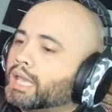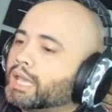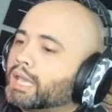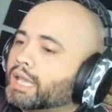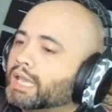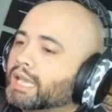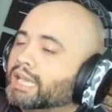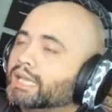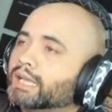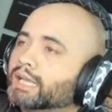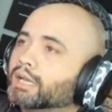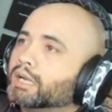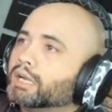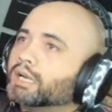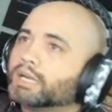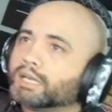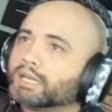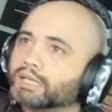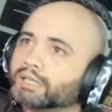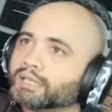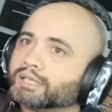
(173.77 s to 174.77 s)
it,
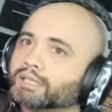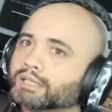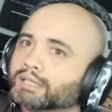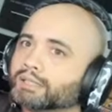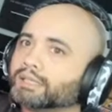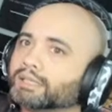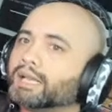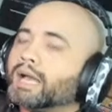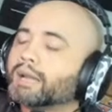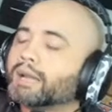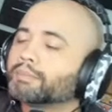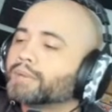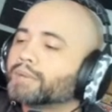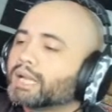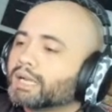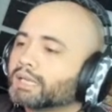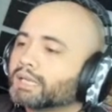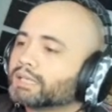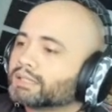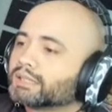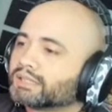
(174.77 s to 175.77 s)
now I'm
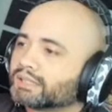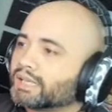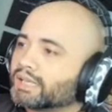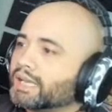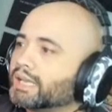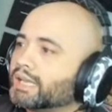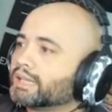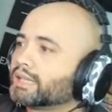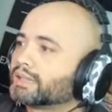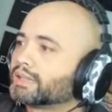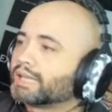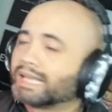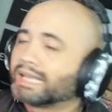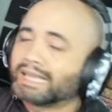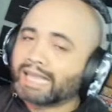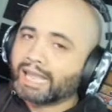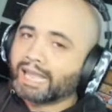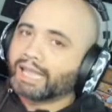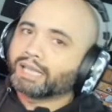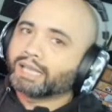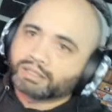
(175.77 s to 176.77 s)
not going to say that they
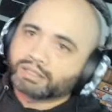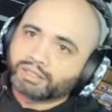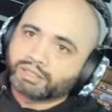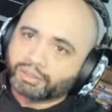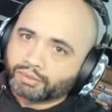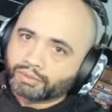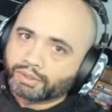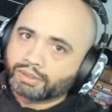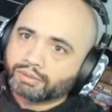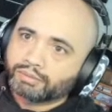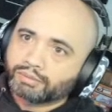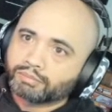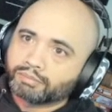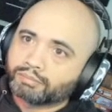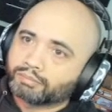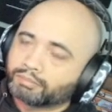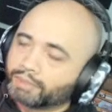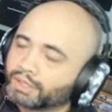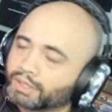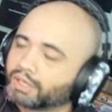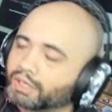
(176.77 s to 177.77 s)
can't do it,
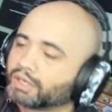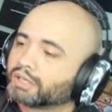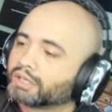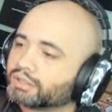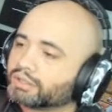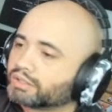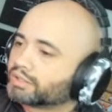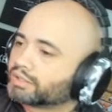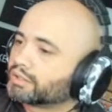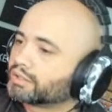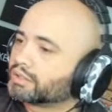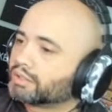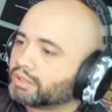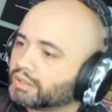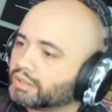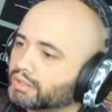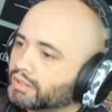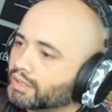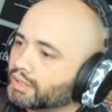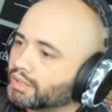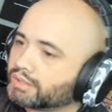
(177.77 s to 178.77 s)
because
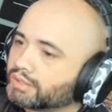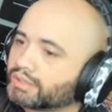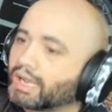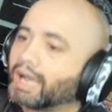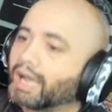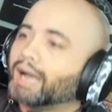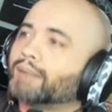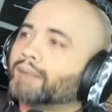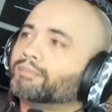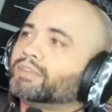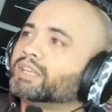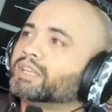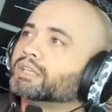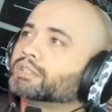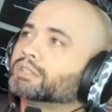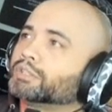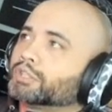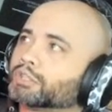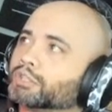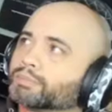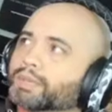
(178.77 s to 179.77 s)
it's obvious
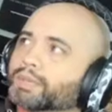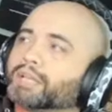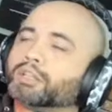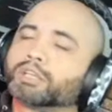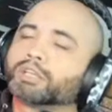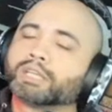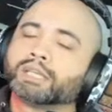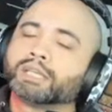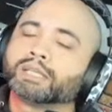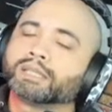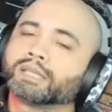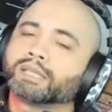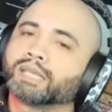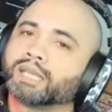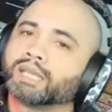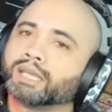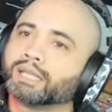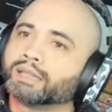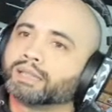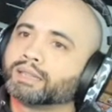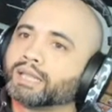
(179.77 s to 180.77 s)
just by looking at the
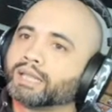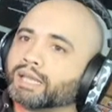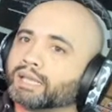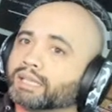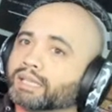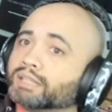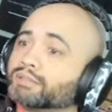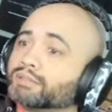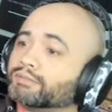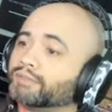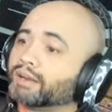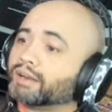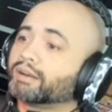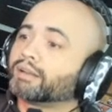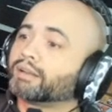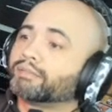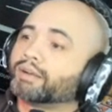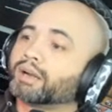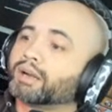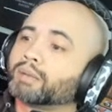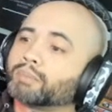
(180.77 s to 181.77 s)
kit that it's very,
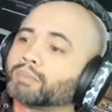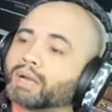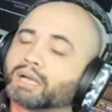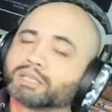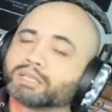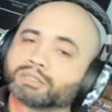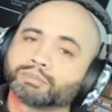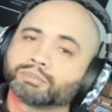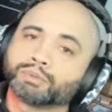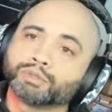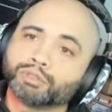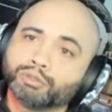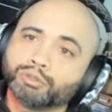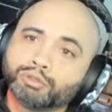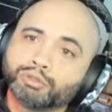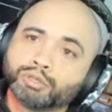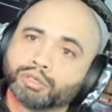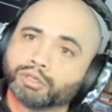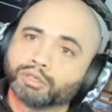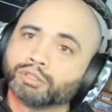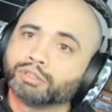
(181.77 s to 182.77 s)
very possible you
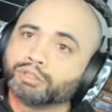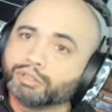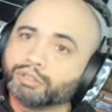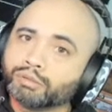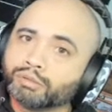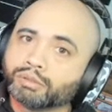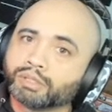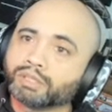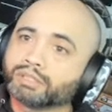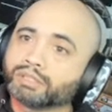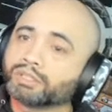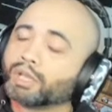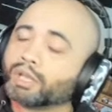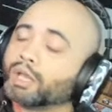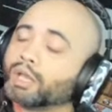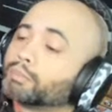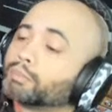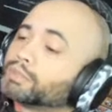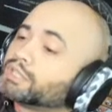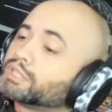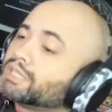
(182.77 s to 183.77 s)
could do this.
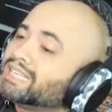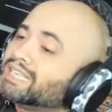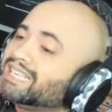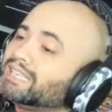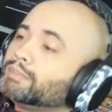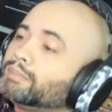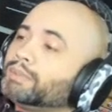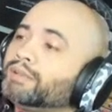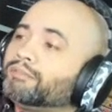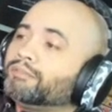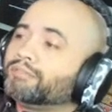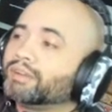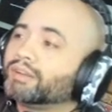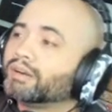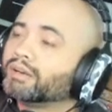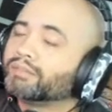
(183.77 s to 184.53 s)
But you need to be very,